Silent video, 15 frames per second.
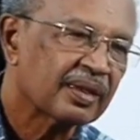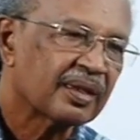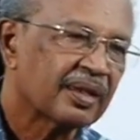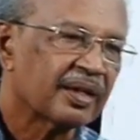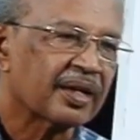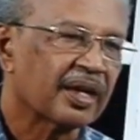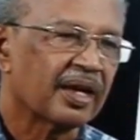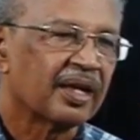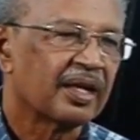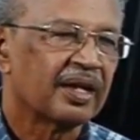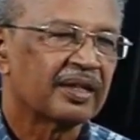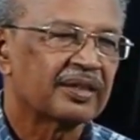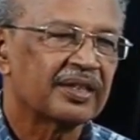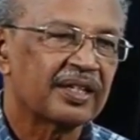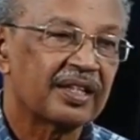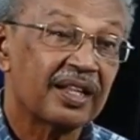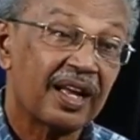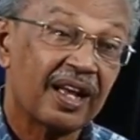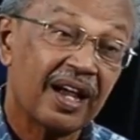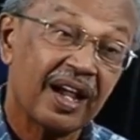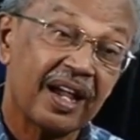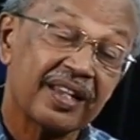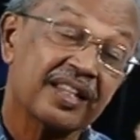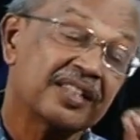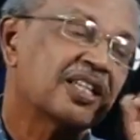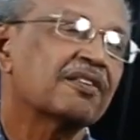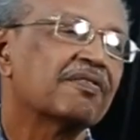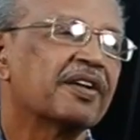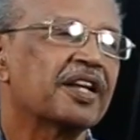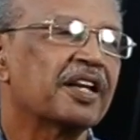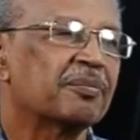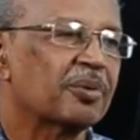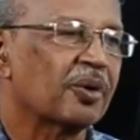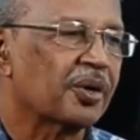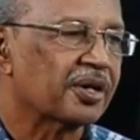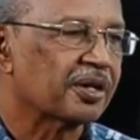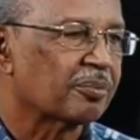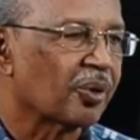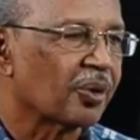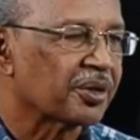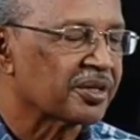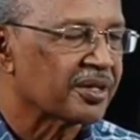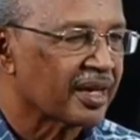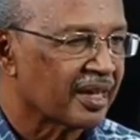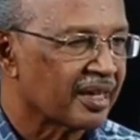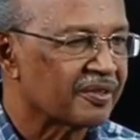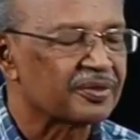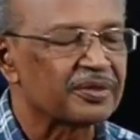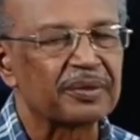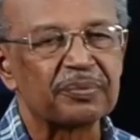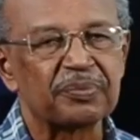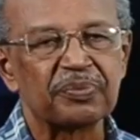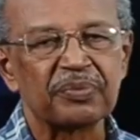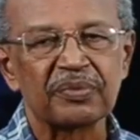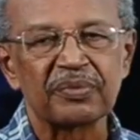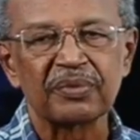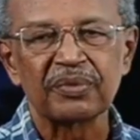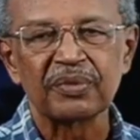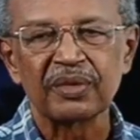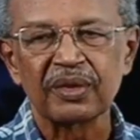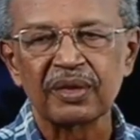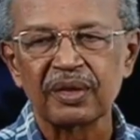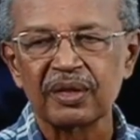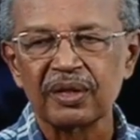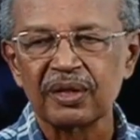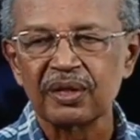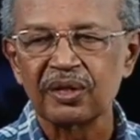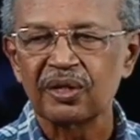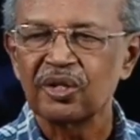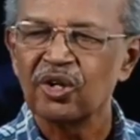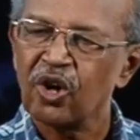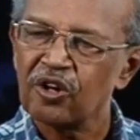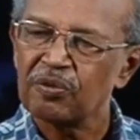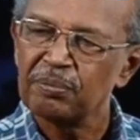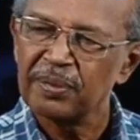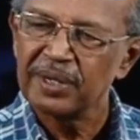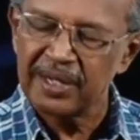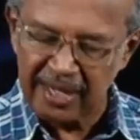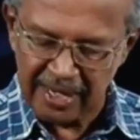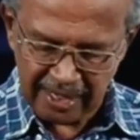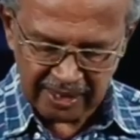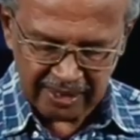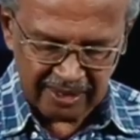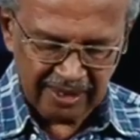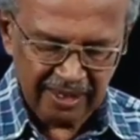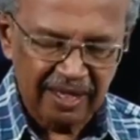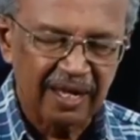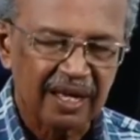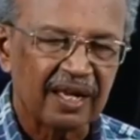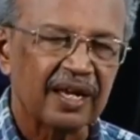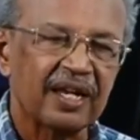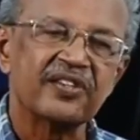Okay. Then another very important point is, normally a